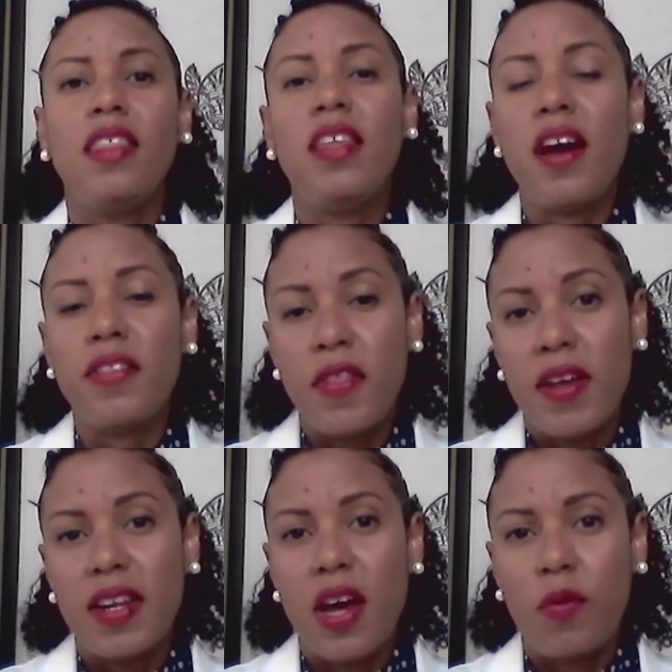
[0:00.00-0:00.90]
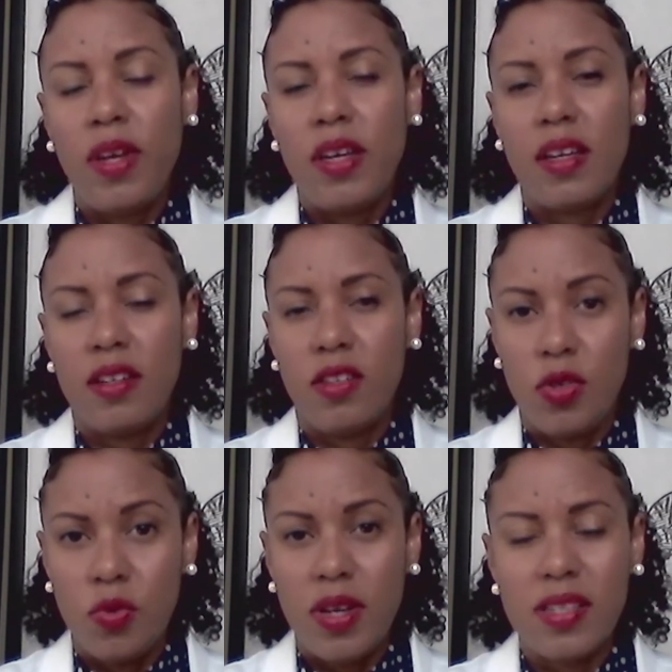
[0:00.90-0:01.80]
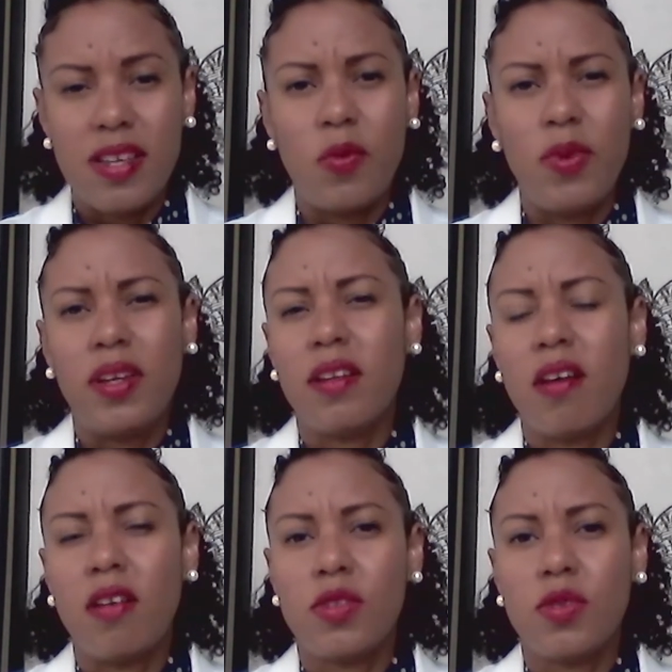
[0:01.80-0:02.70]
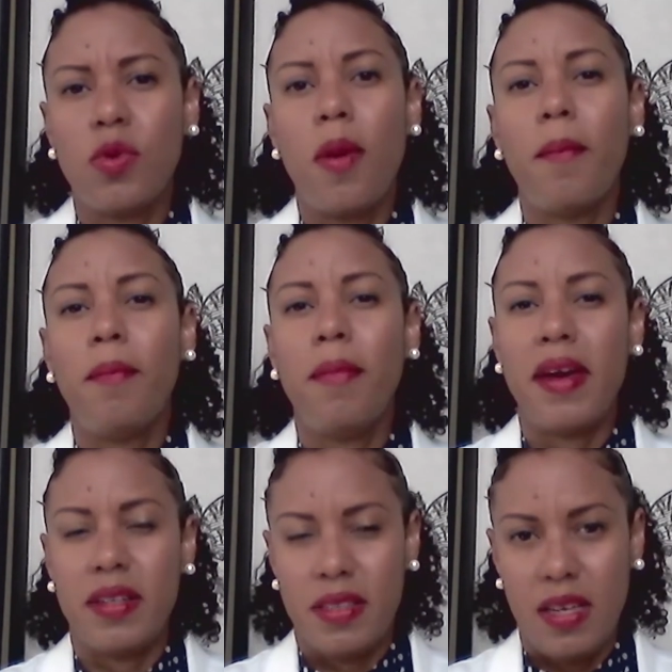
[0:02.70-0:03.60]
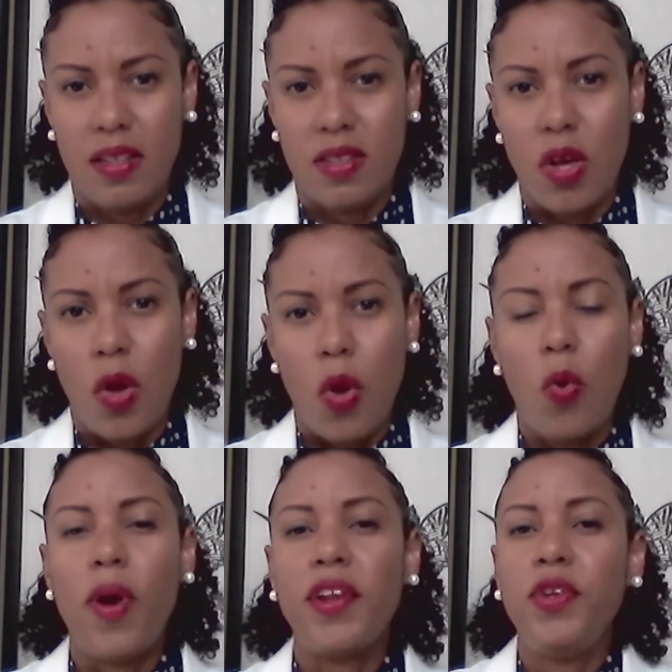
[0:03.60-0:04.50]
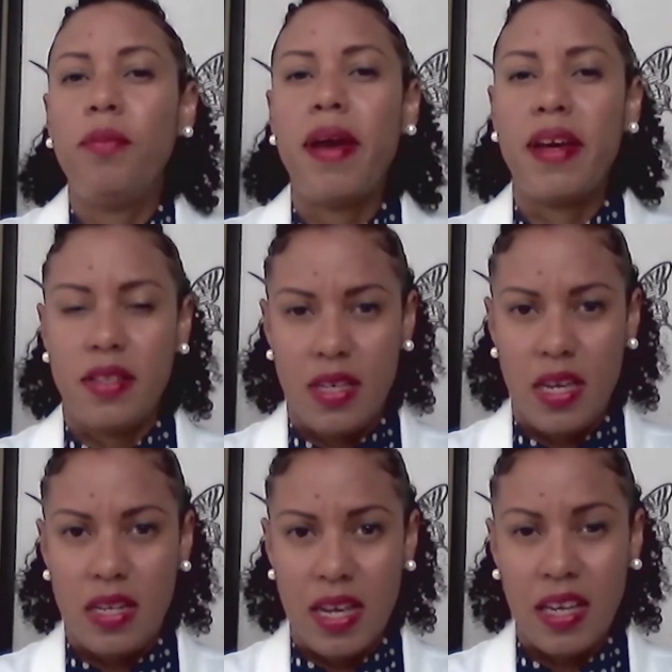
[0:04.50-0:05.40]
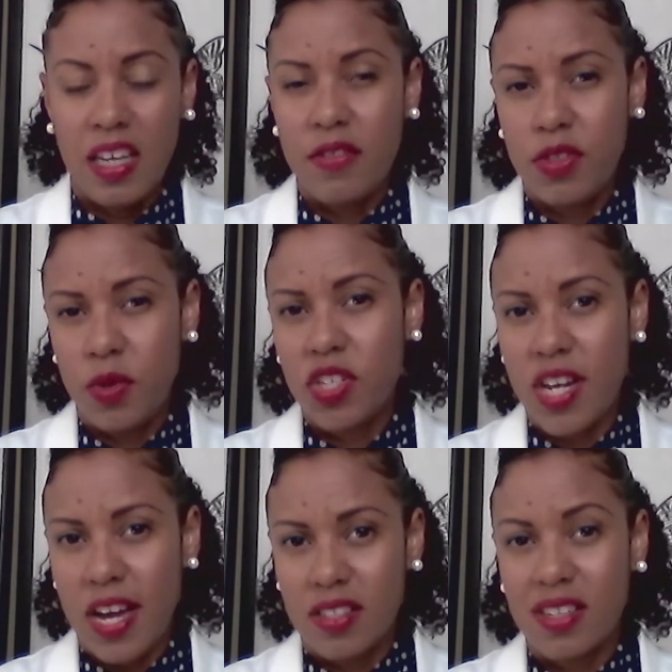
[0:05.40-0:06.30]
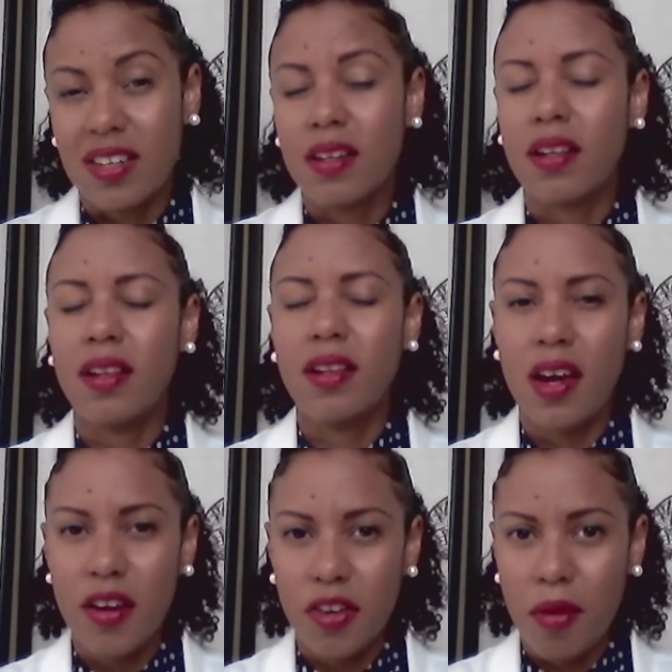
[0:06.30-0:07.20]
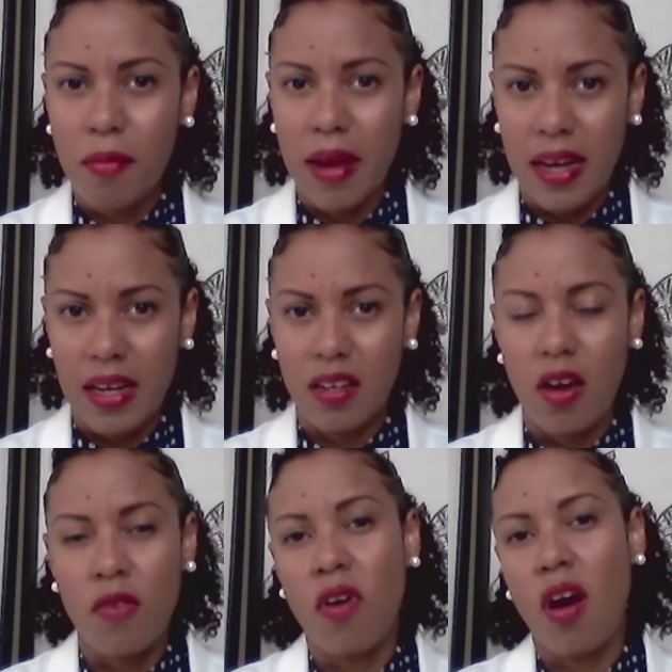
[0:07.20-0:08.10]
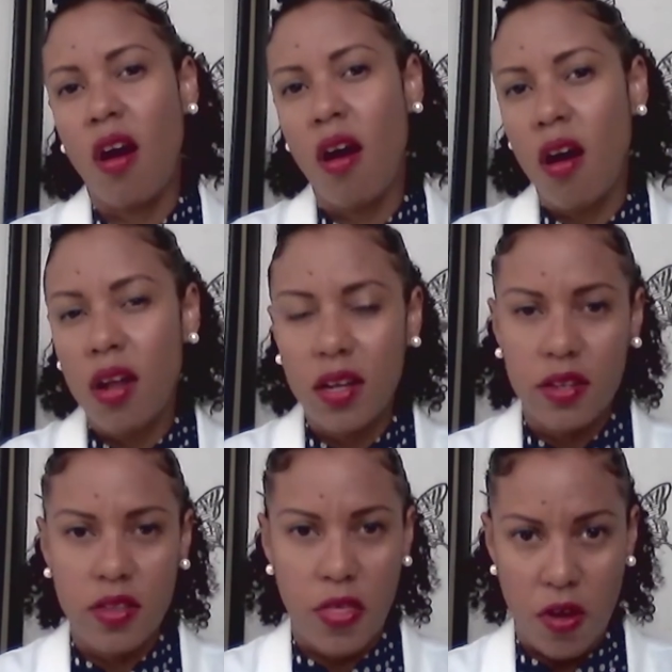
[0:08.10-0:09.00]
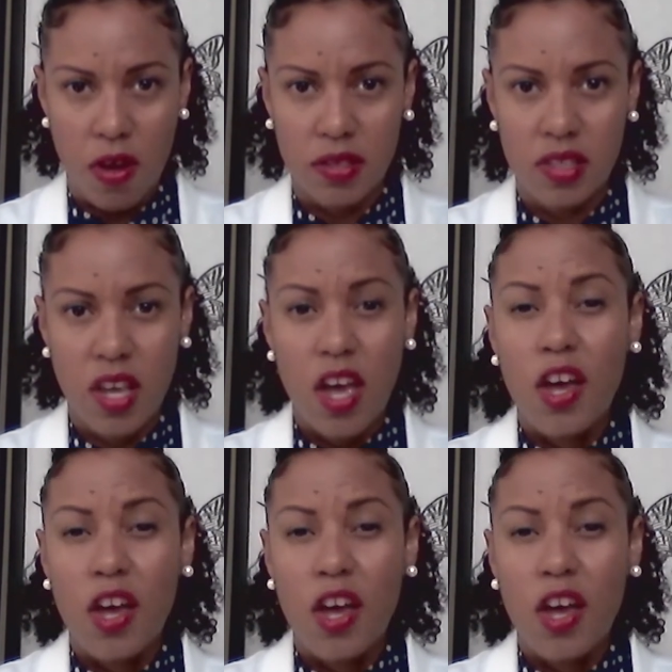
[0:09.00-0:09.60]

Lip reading: The other thing that we can do is that we can also meditate. When you meditate, it gives you a chance to clear your mind of all other thoughts.